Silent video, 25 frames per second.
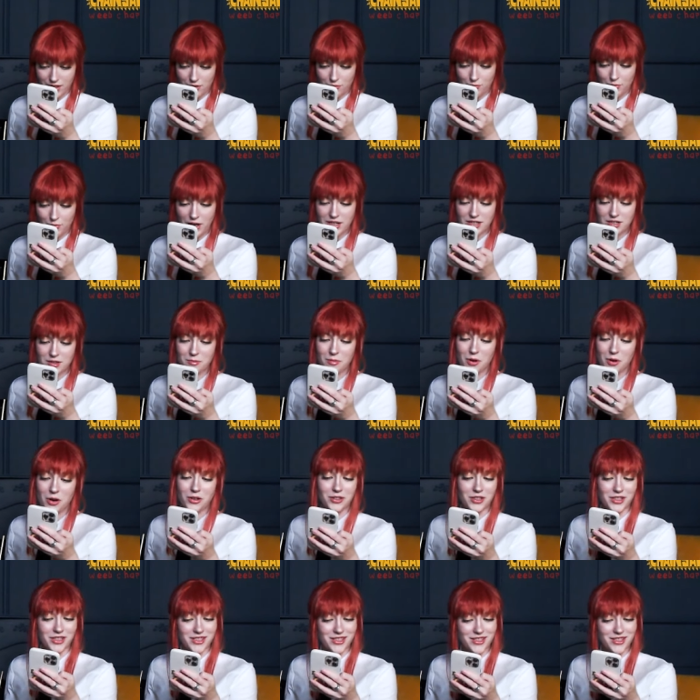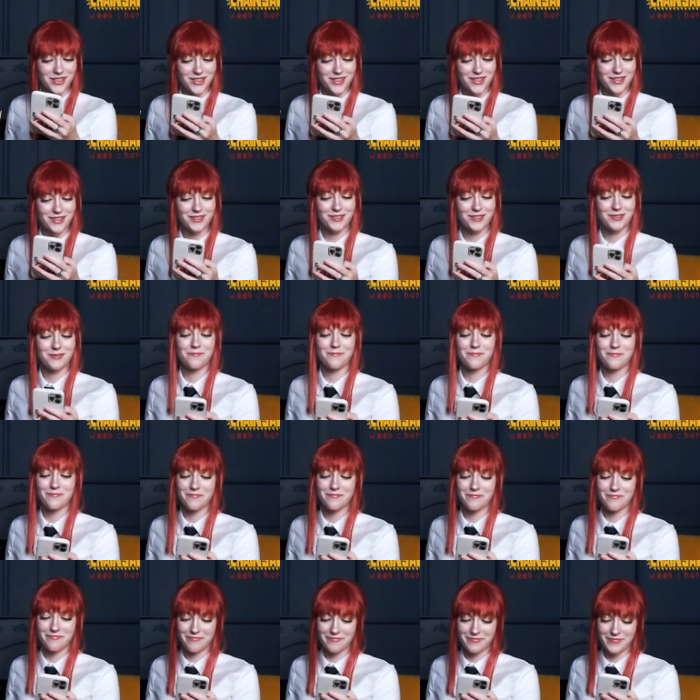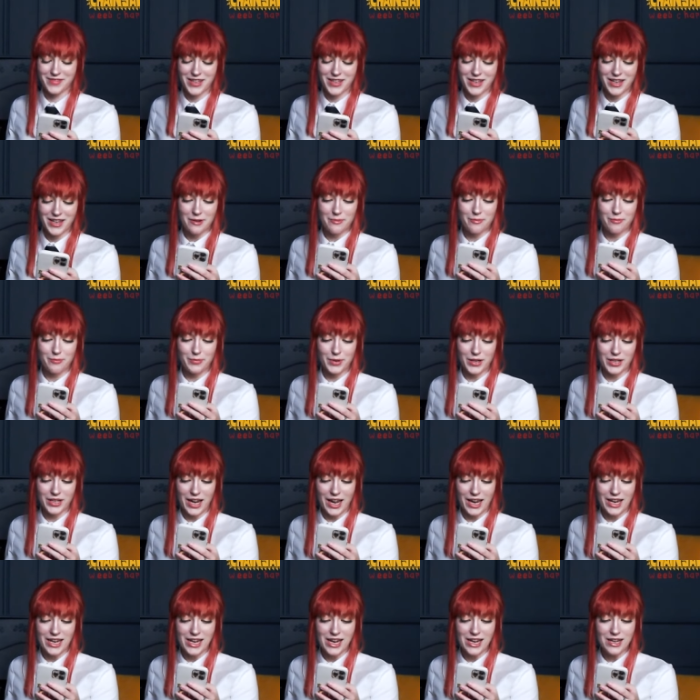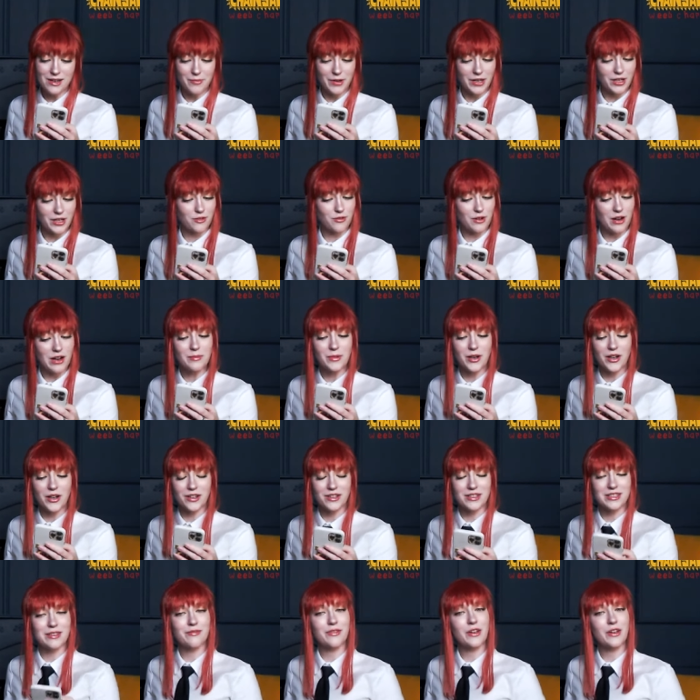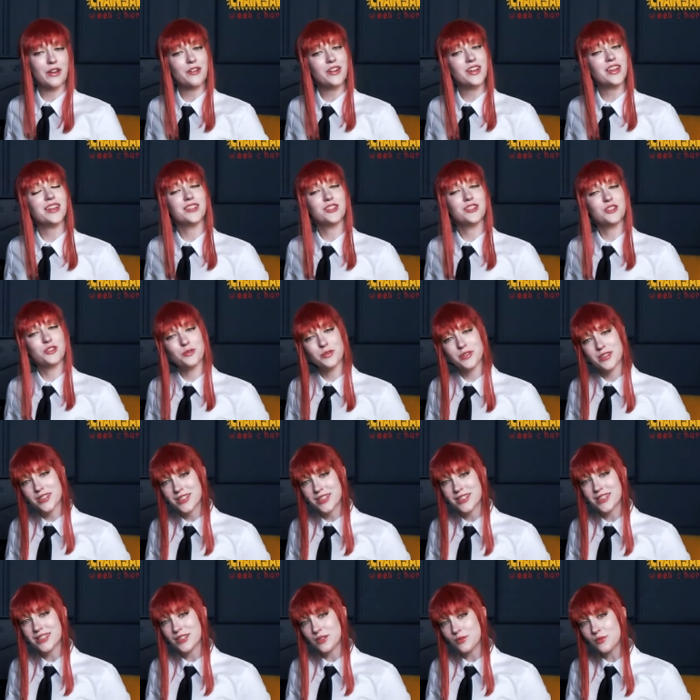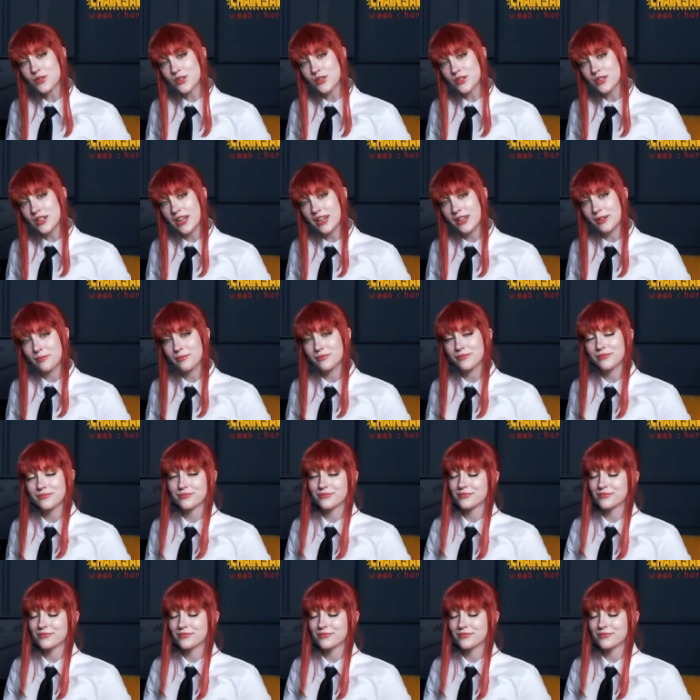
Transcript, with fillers: Random Artist. But I Ate My Grandma is a very interesting username.